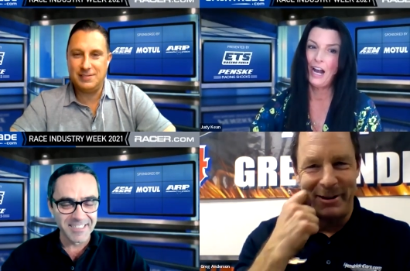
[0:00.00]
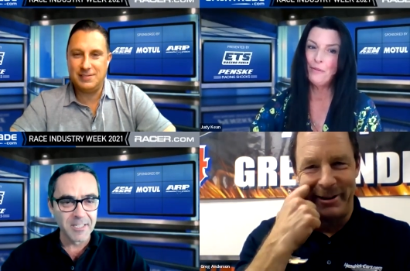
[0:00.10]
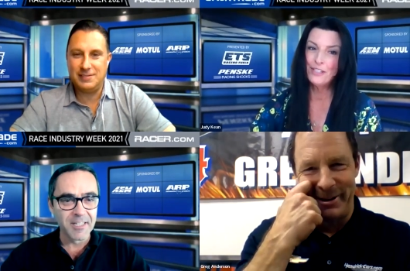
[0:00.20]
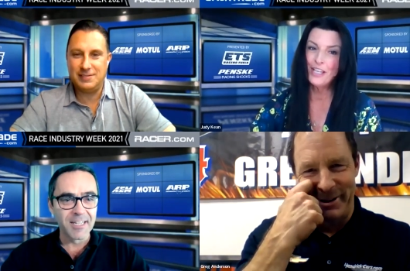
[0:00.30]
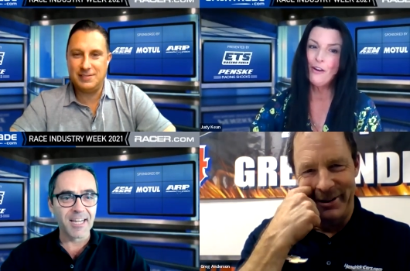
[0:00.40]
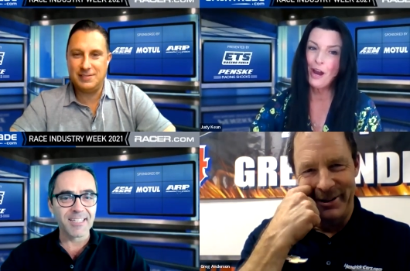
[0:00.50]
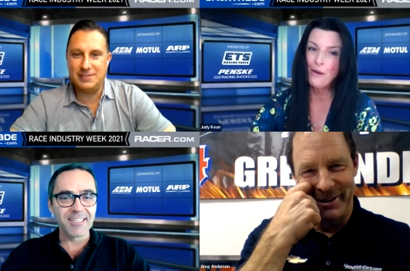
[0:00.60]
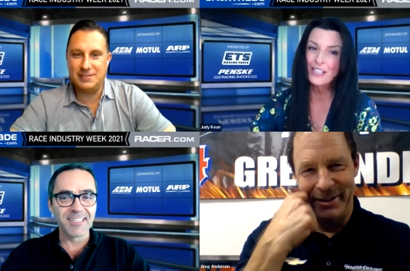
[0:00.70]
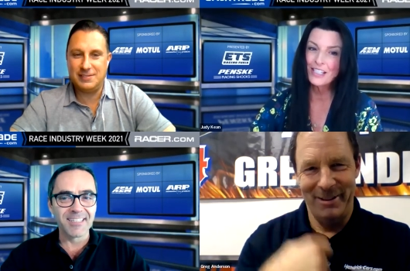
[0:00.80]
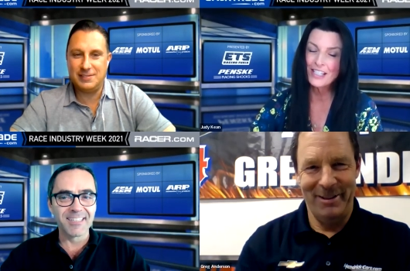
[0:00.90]
Speaker 1: I was there.
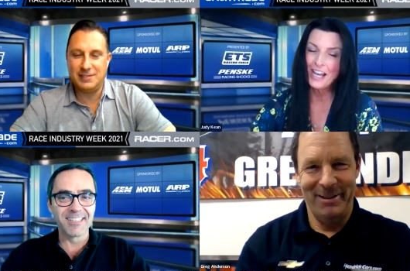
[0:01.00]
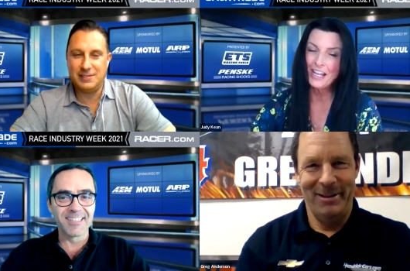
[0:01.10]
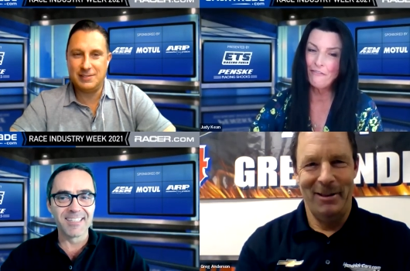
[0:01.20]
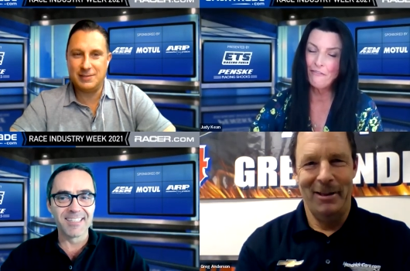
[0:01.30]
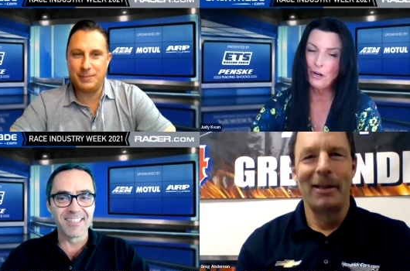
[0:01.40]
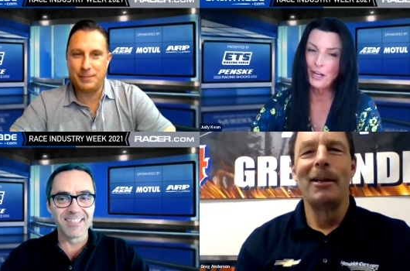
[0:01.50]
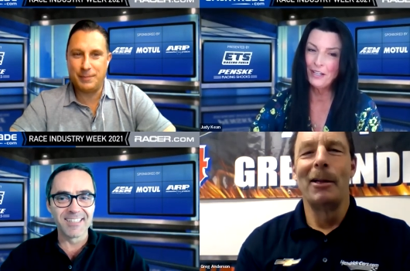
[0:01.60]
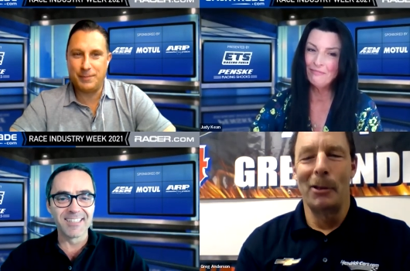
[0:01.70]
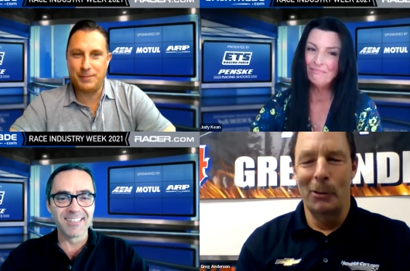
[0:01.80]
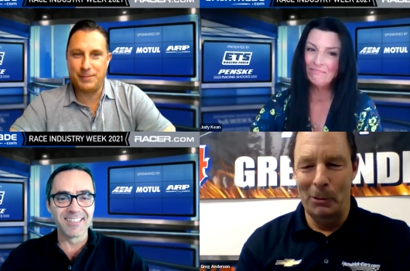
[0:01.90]
I was excited for
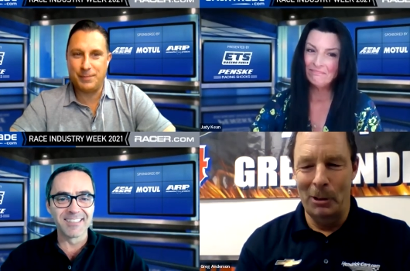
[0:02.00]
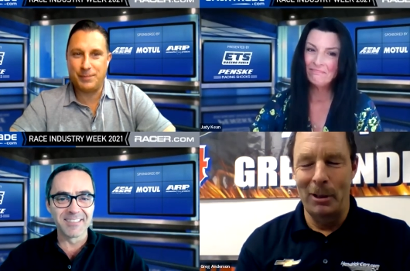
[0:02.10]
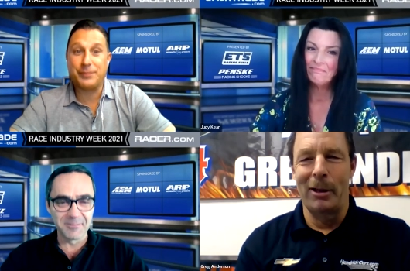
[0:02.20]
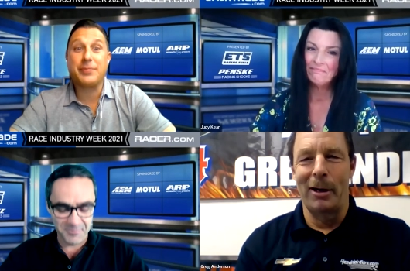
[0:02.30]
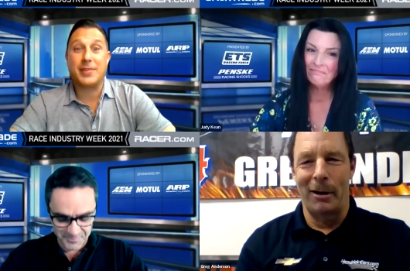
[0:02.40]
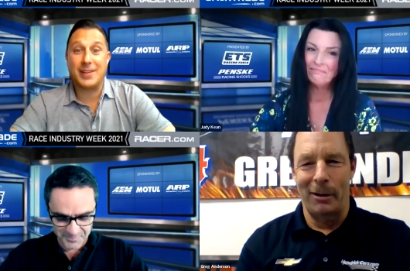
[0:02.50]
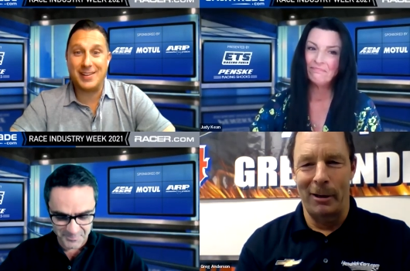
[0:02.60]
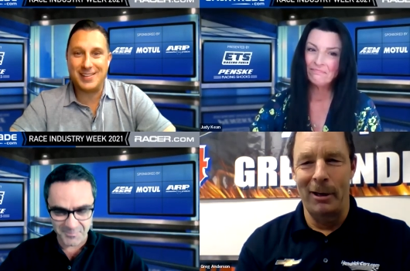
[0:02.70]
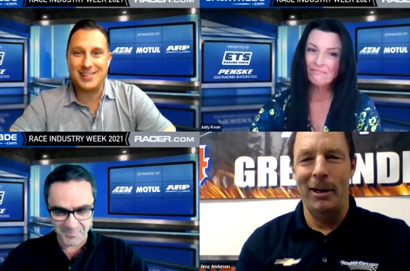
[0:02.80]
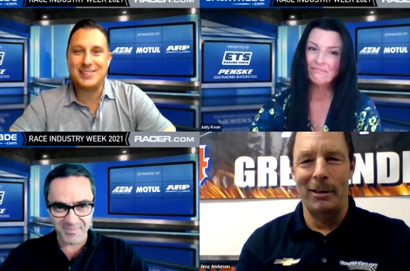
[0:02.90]
you. You
Speaker 2: were there.
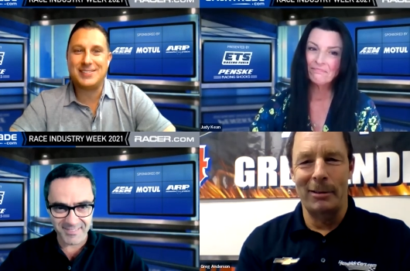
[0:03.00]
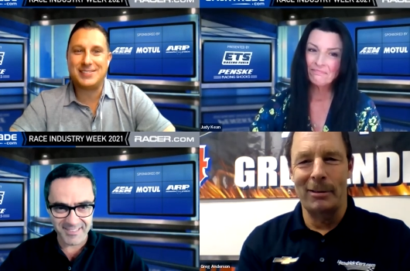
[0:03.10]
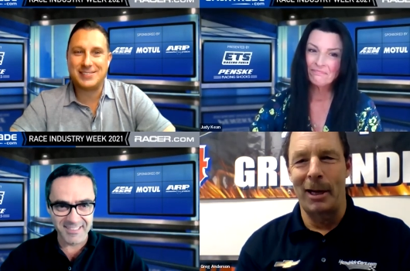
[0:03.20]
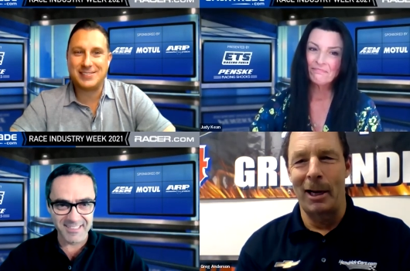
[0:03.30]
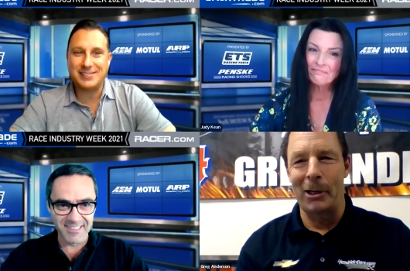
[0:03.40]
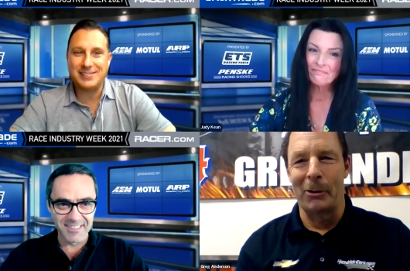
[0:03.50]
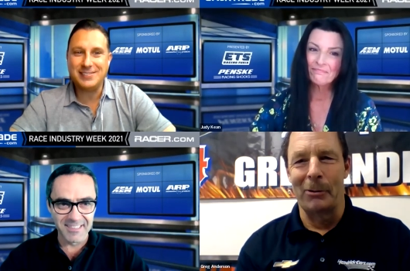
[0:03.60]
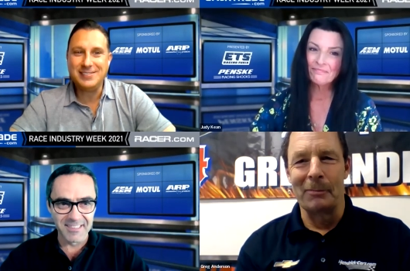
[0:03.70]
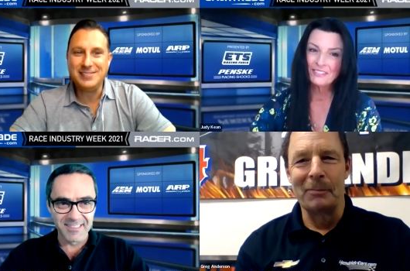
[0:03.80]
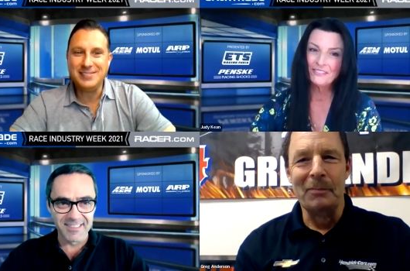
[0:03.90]
Yes. Thank
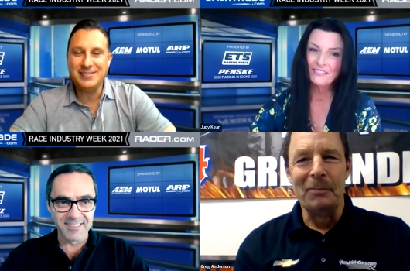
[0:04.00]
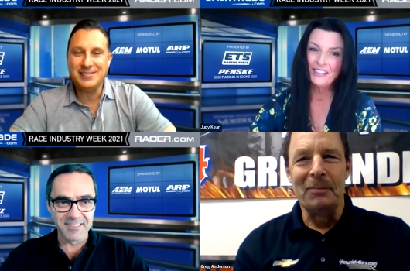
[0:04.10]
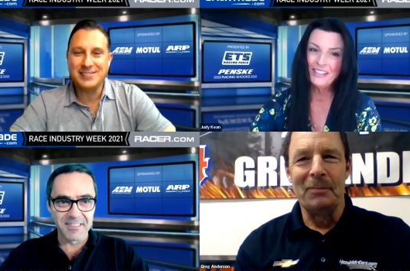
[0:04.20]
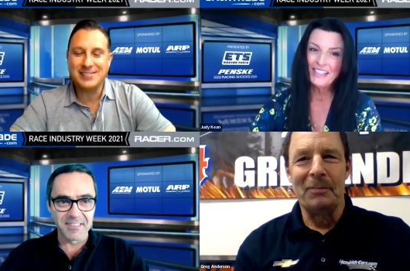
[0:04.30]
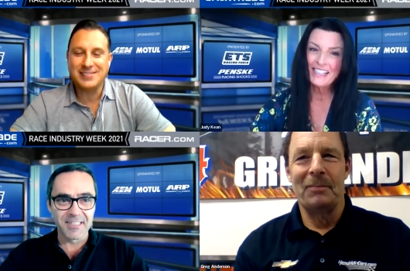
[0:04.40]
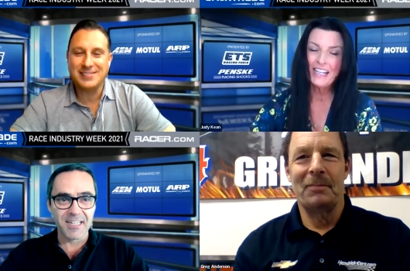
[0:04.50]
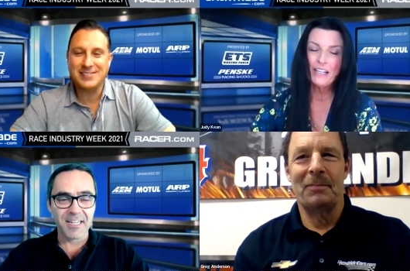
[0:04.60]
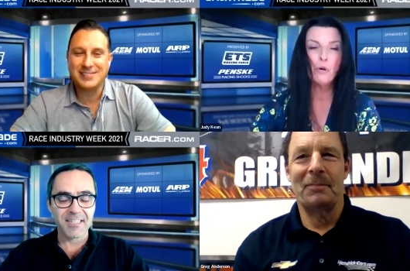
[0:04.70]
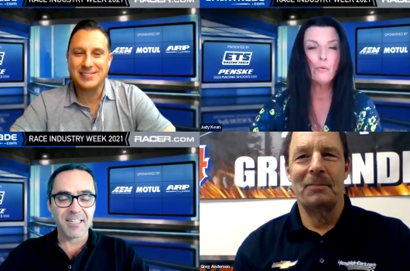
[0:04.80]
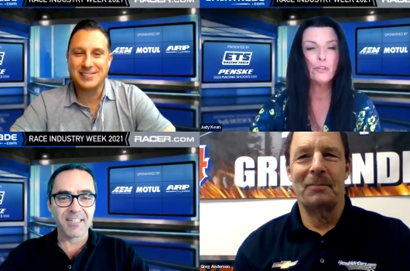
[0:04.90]
you.
Speaker 1: Very
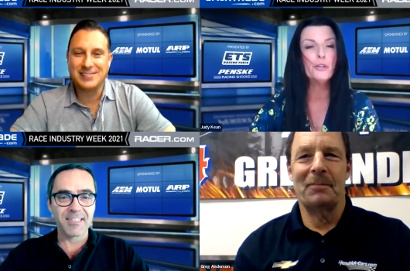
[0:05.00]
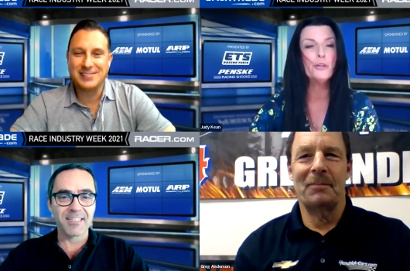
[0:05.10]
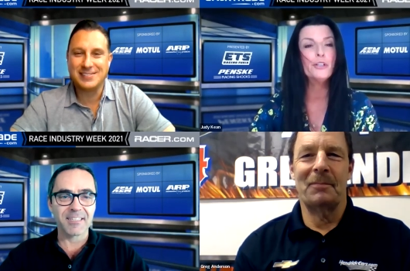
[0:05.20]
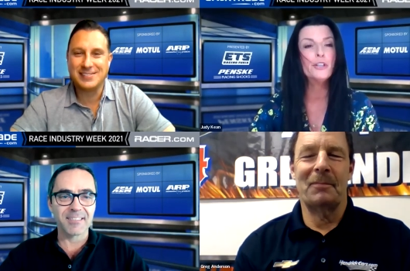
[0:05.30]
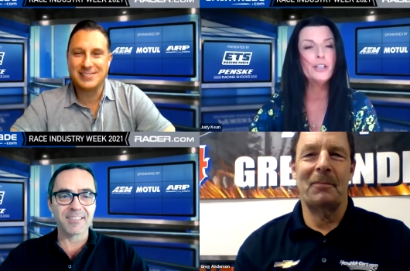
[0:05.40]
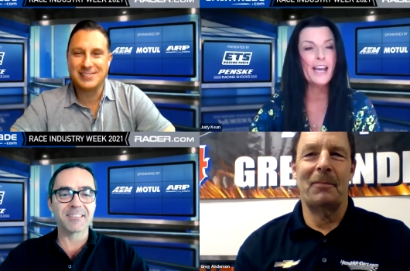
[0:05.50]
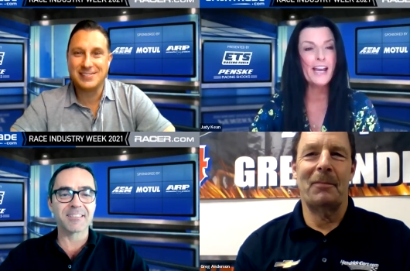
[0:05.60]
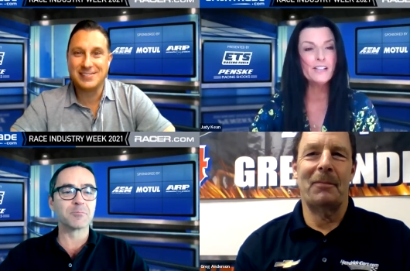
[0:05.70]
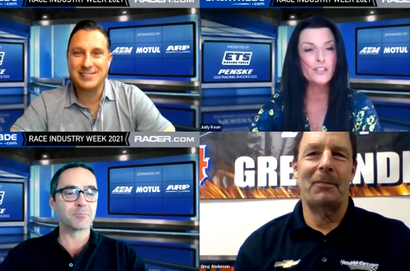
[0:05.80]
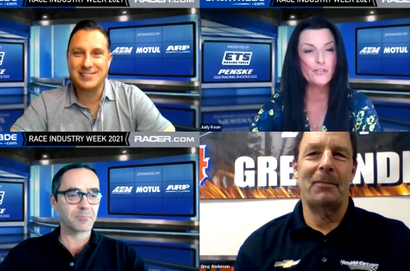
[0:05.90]
excited. Well, you're in good
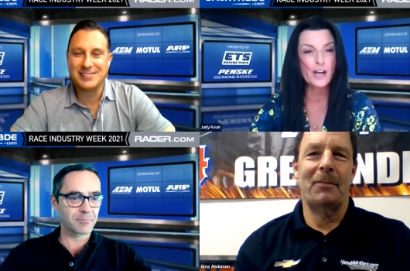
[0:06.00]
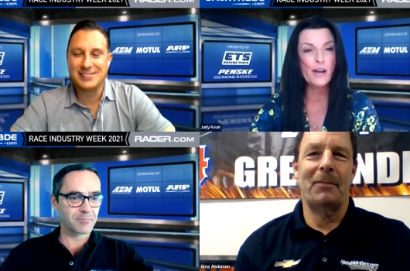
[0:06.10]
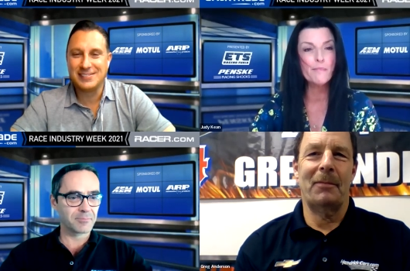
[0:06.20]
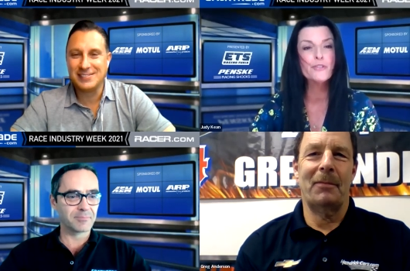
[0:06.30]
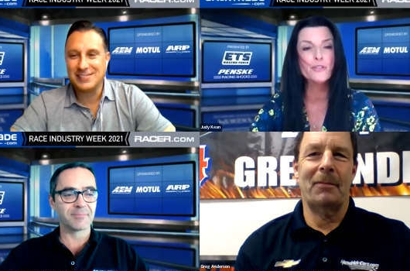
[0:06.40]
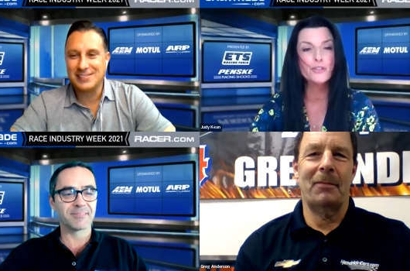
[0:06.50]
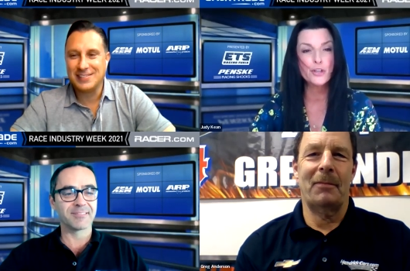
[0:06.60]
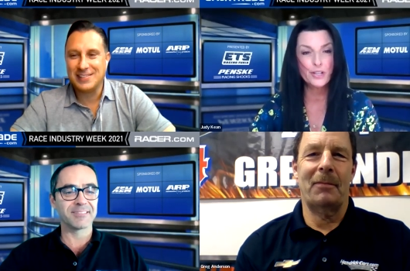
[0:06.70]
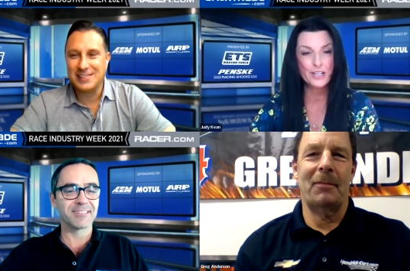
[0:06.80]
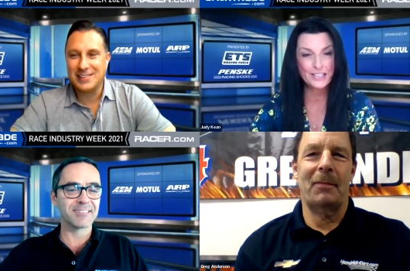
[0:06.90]
hands. You've got Mr.
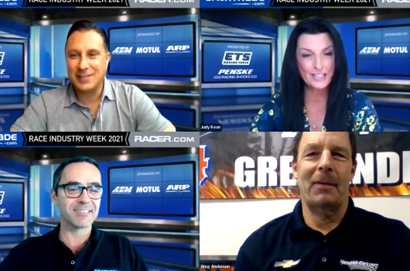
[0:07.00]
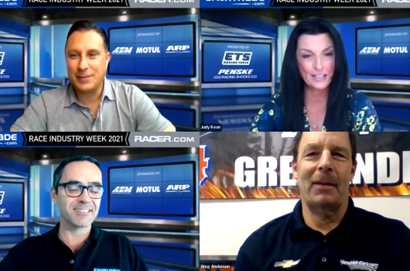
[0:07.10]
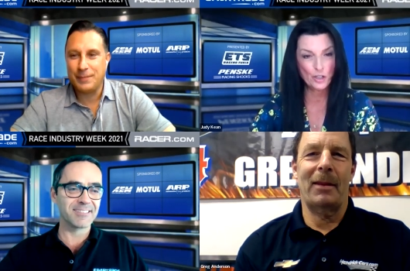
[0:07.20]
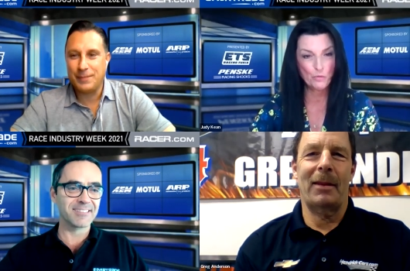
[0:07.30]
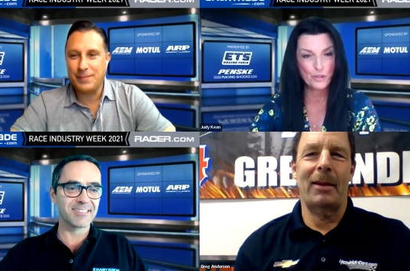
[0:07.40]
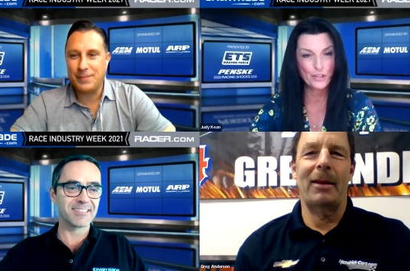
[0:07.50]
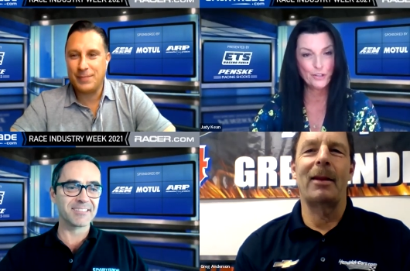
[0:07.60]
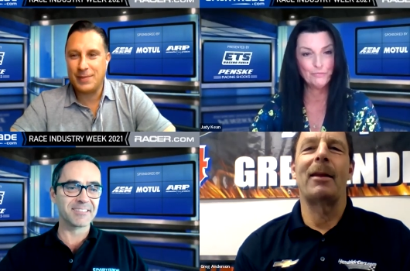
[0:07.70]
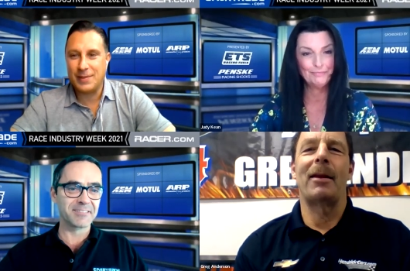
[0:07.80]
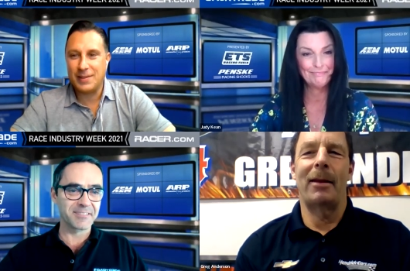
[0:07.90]
Joe Castello with
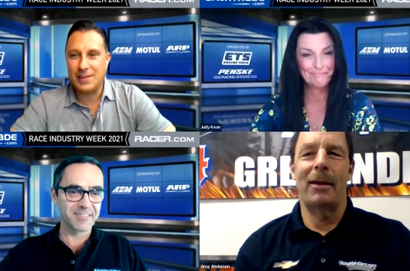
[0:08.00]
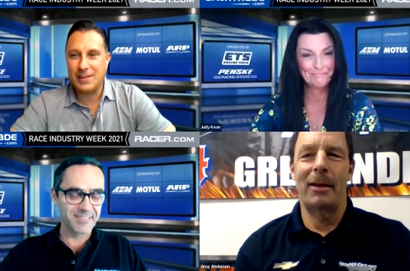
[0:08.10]
you.